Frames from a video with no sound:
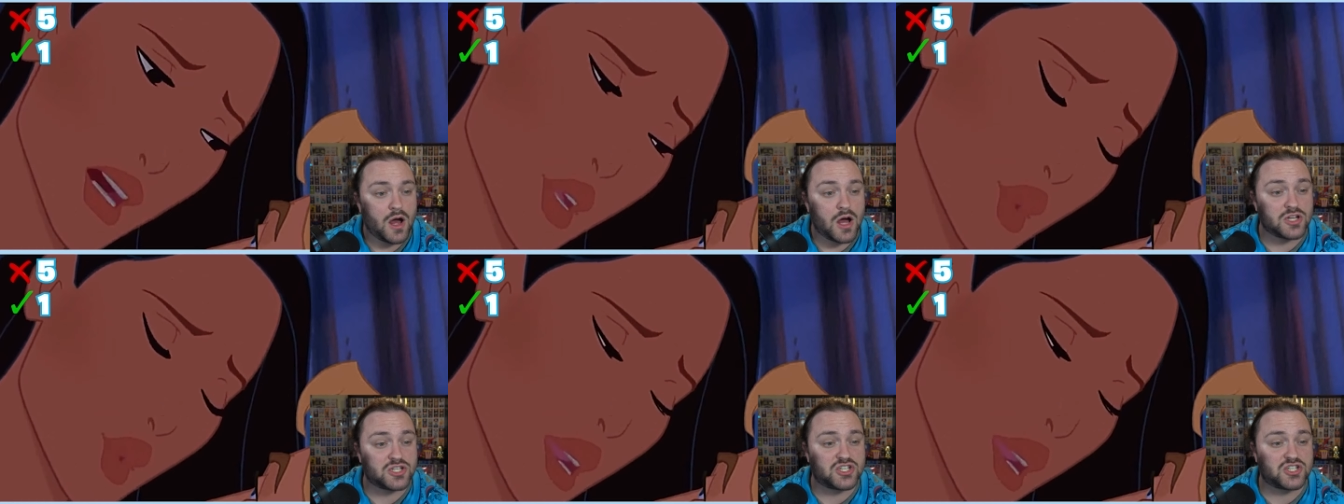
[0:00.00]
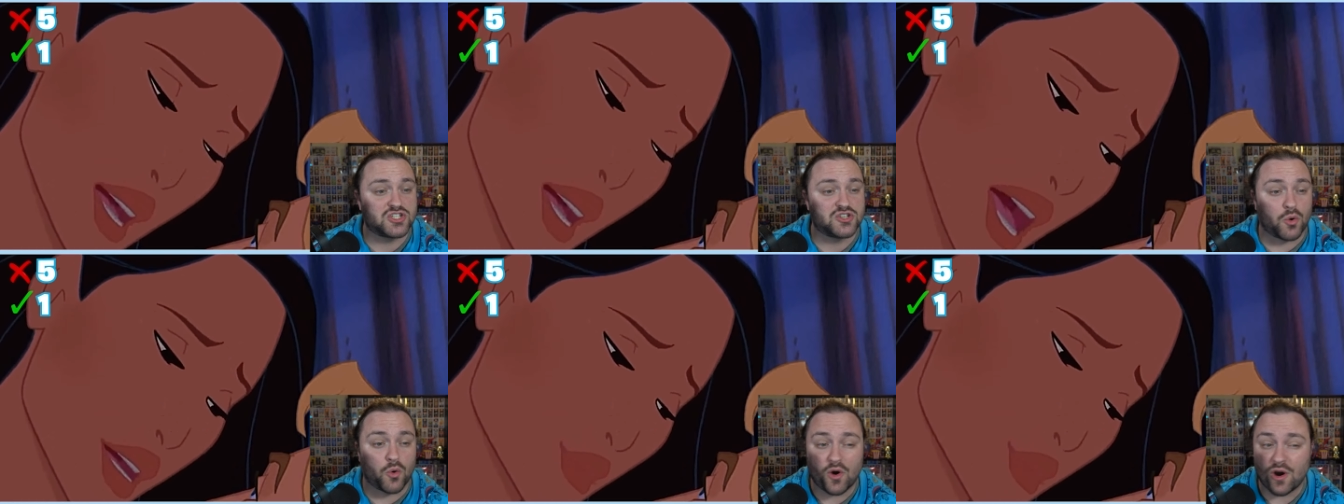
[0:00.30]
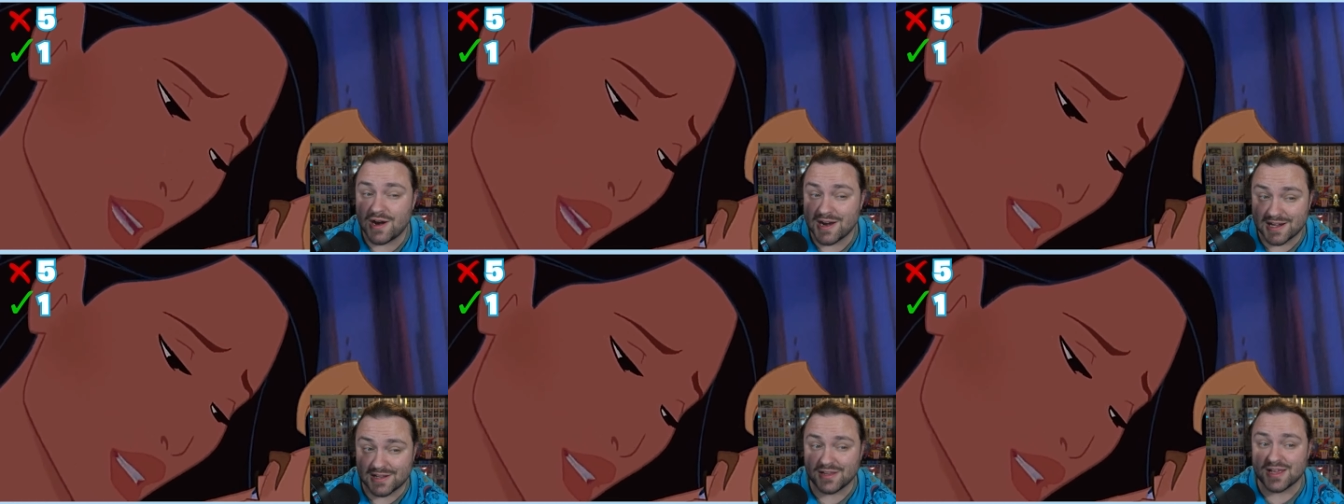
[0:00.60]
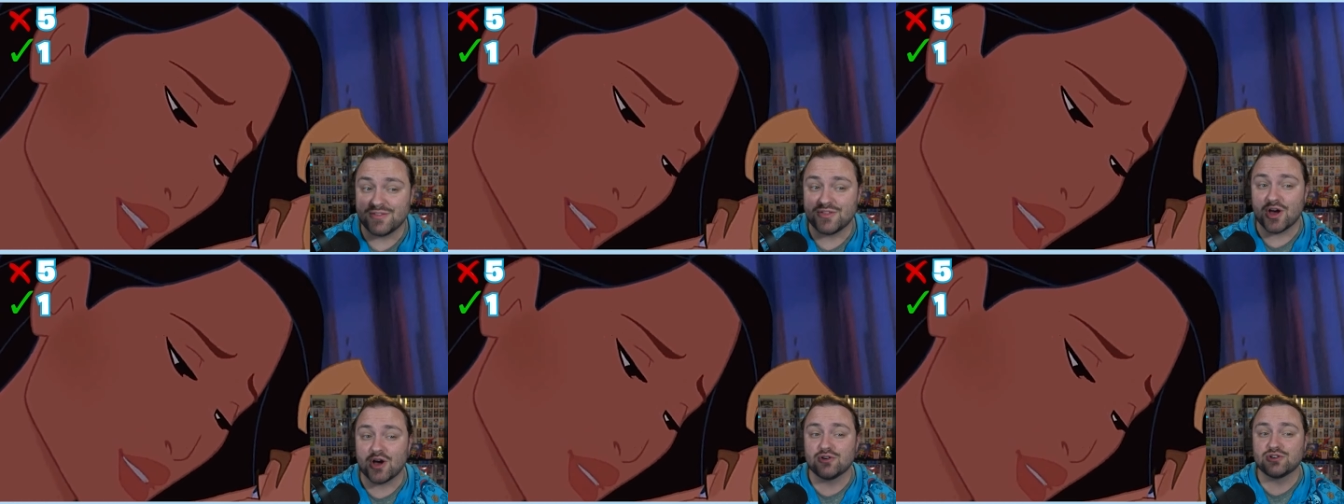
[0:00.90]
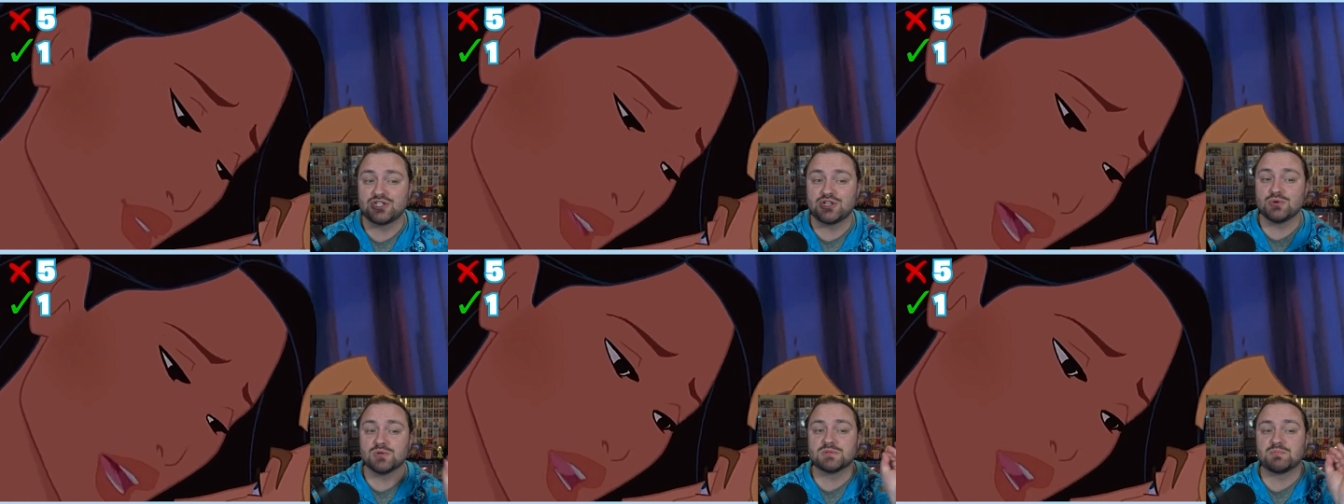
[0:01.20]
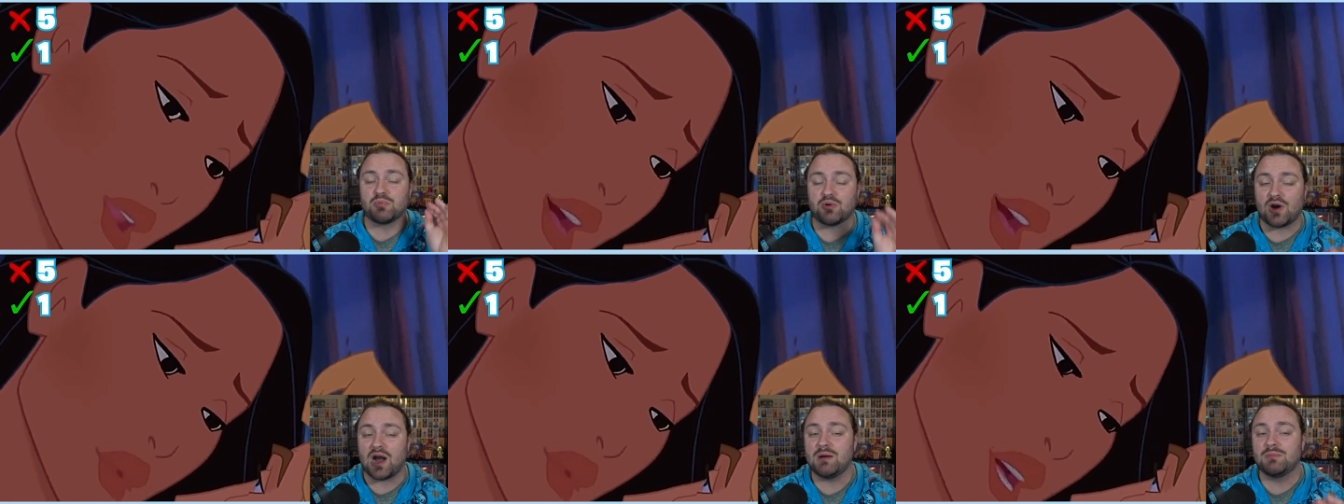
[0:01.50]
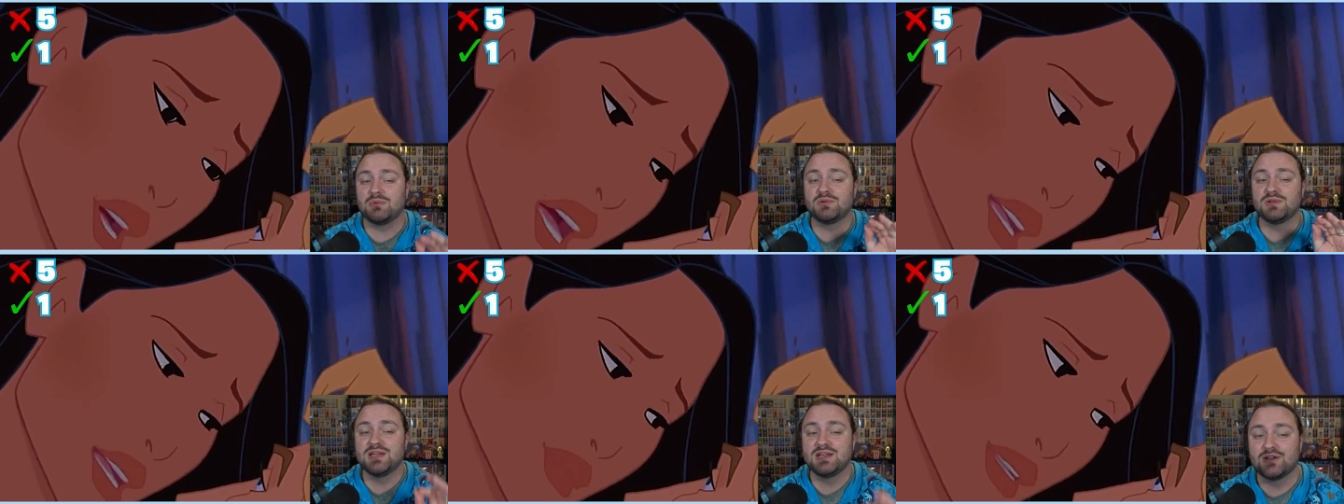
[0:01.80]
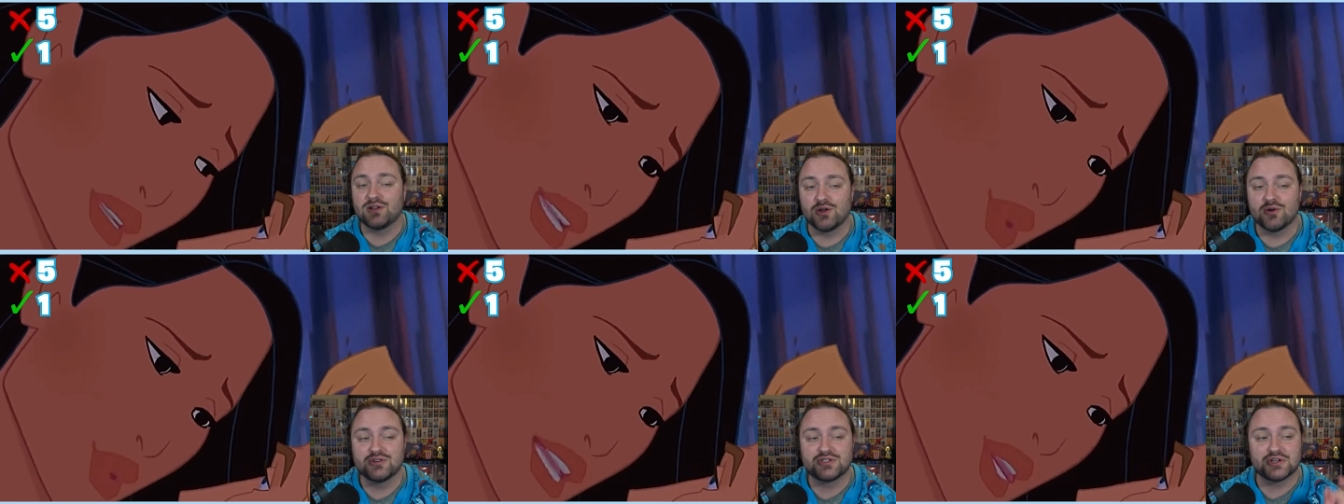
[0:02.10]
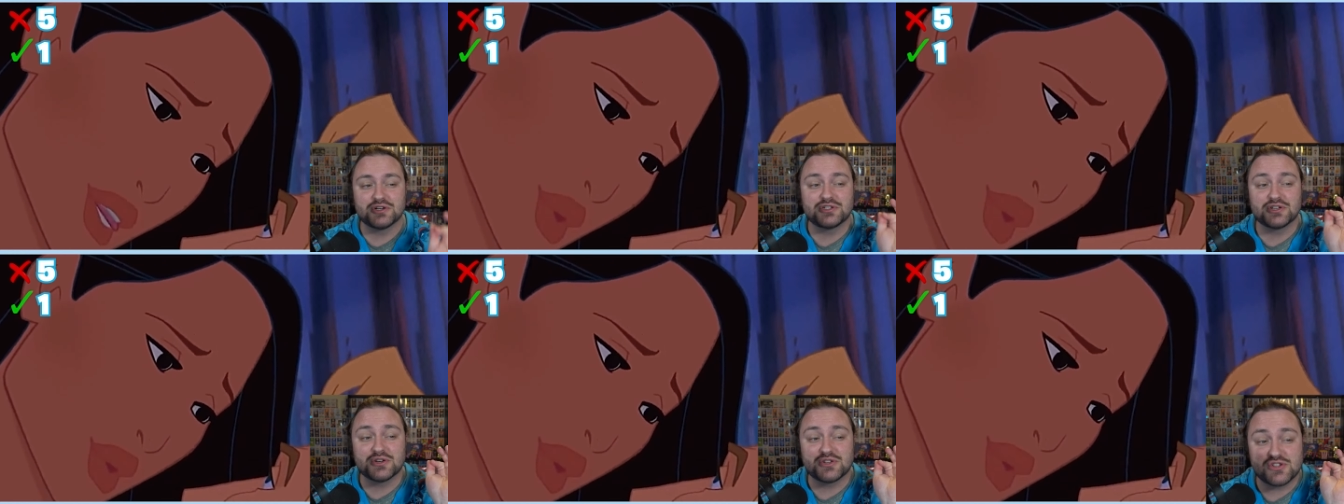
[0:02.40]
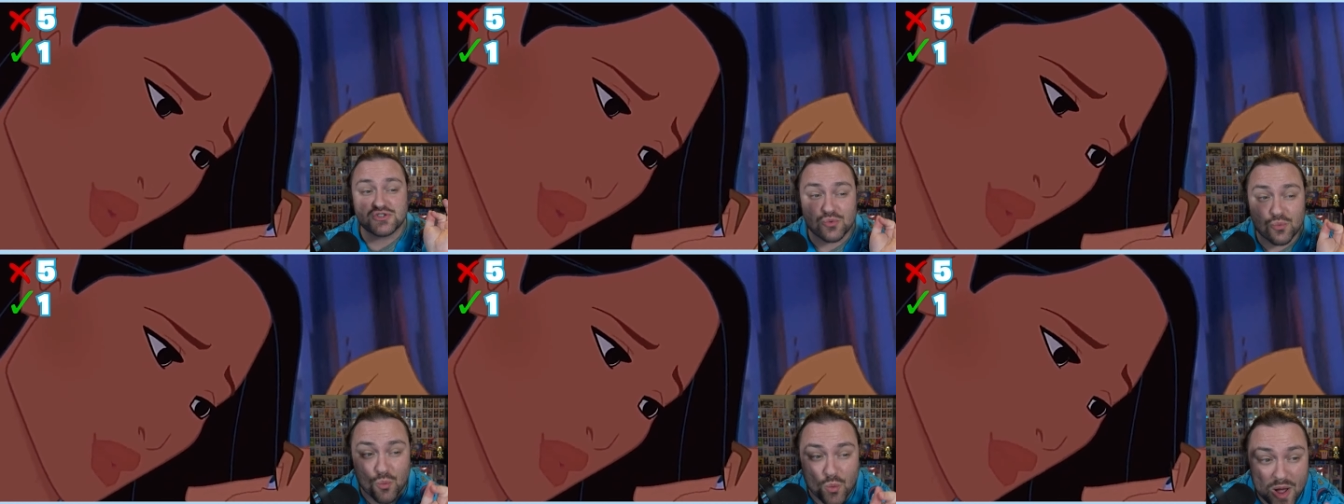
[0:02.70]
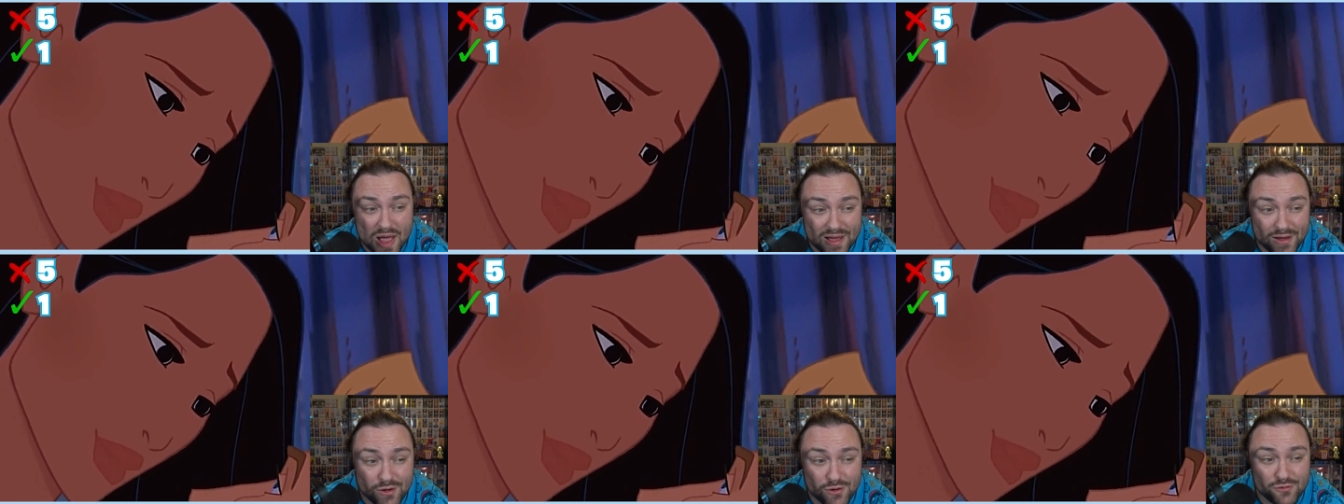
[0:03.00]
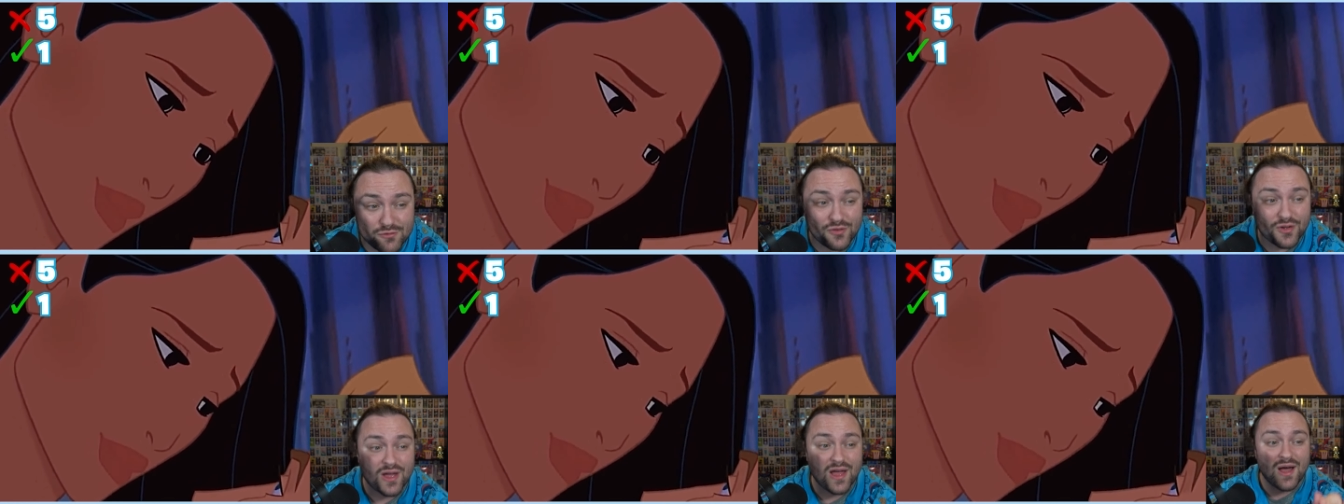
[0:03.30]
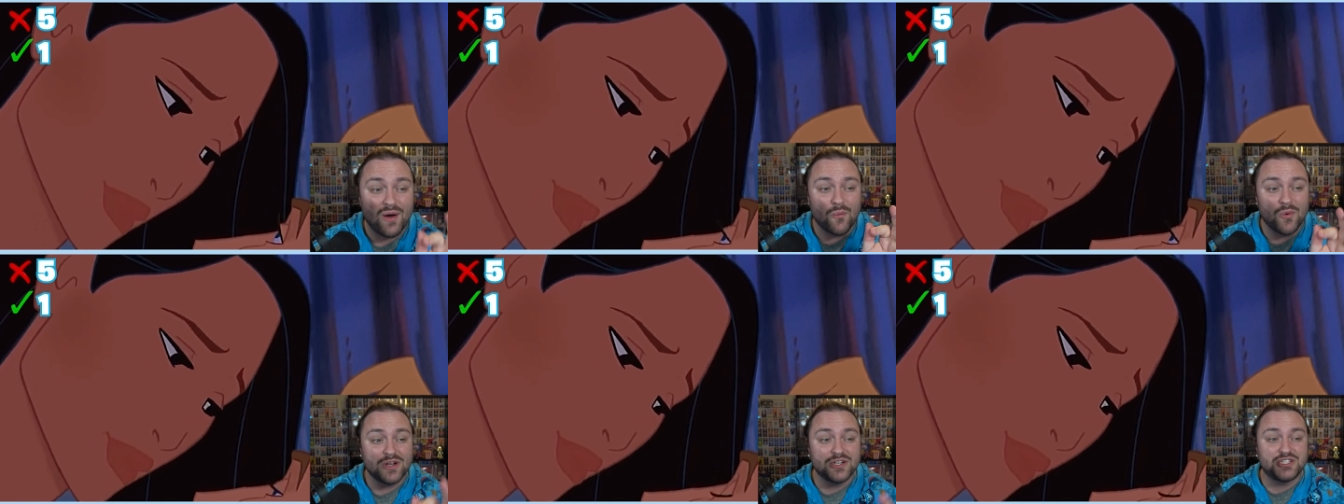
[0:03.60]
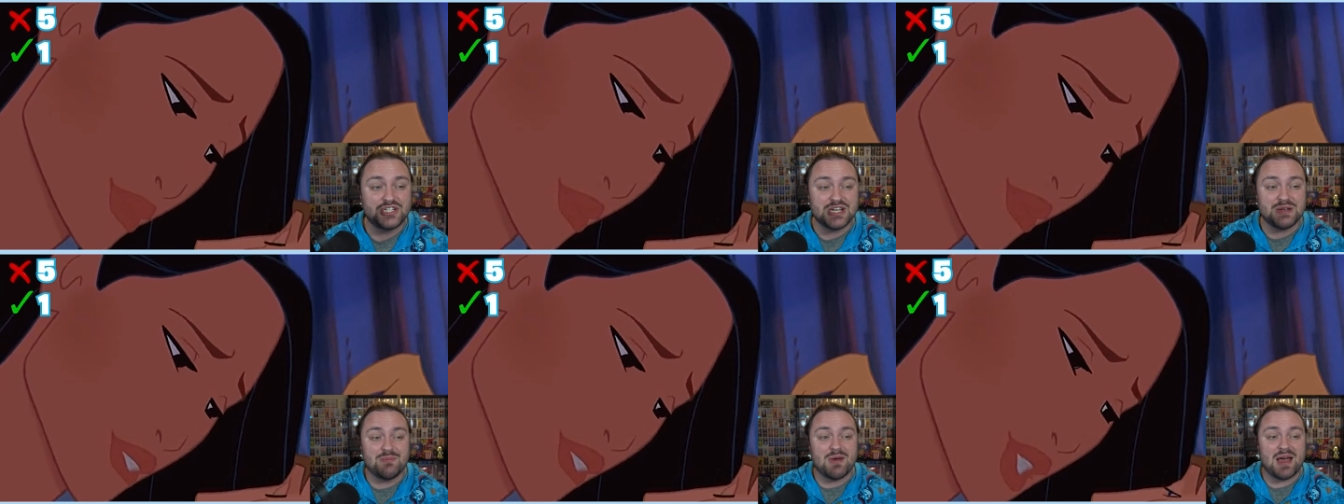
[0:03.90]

Historically, though, she was probably closer to 12 when she